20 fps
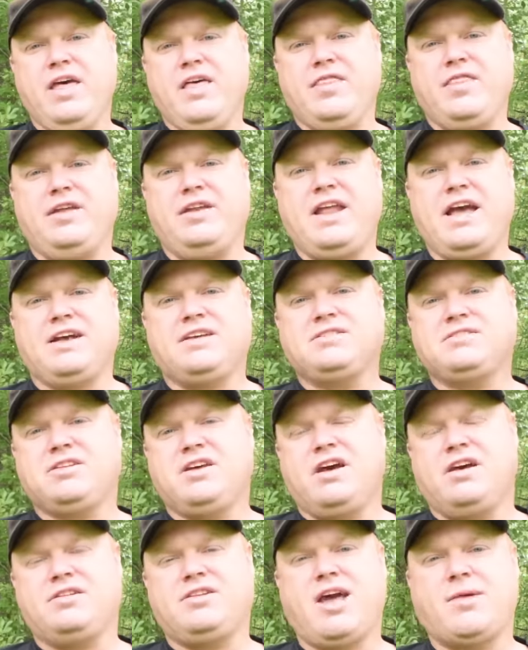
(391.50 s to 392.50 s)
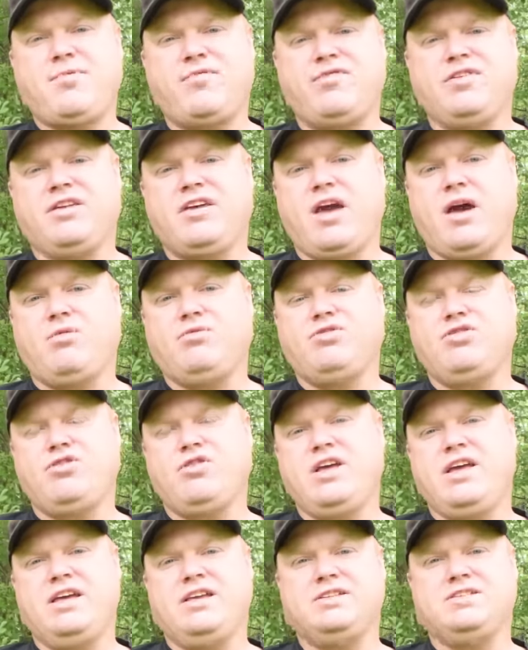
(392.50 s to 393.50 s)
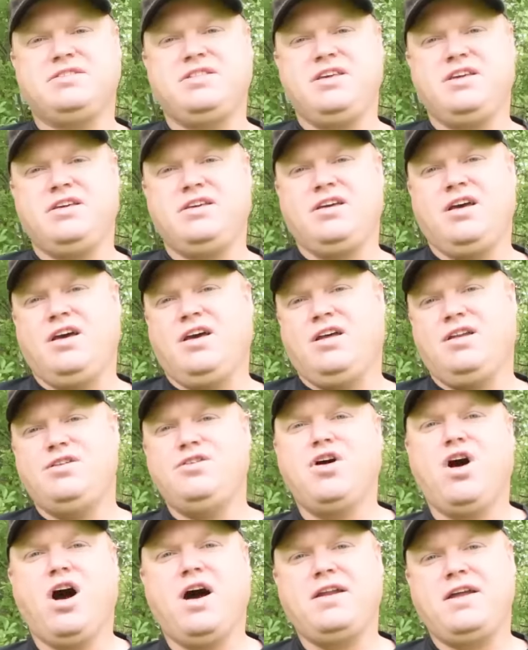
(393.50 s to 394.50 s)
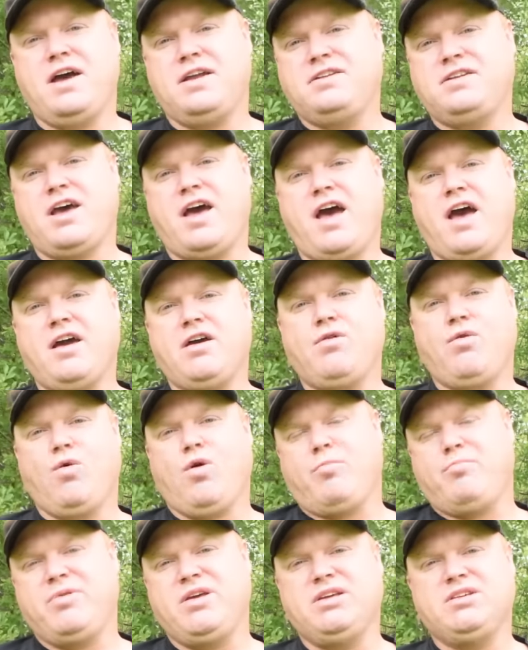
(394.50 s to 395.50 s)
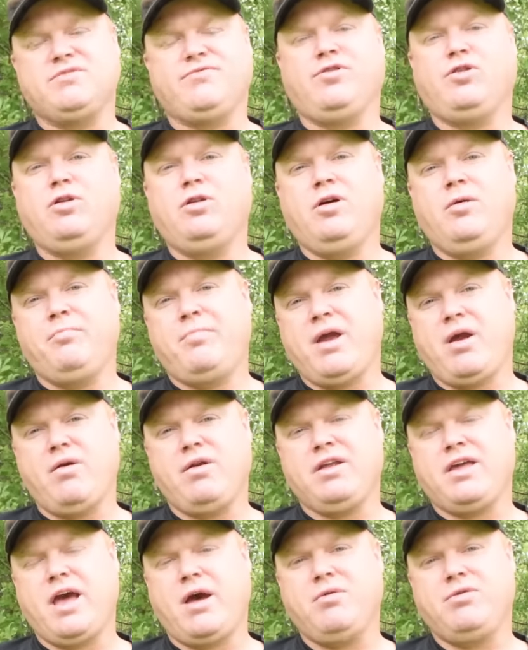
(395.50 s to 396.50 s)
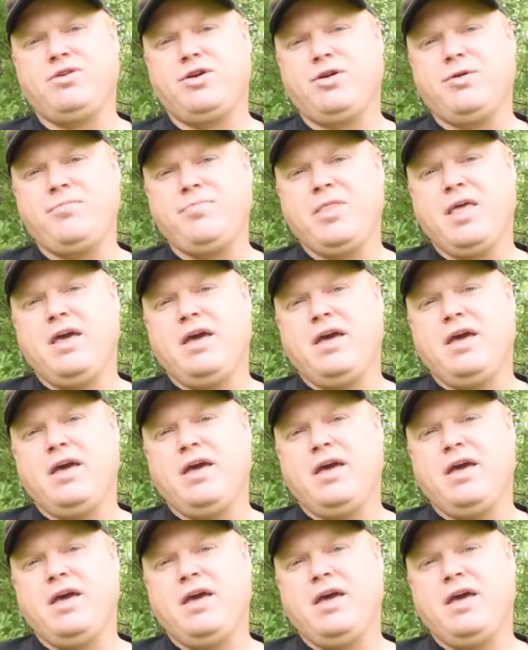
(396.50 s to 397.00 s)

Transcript: The next uh, type of encounter is the non-attack or peaceful bear encounter.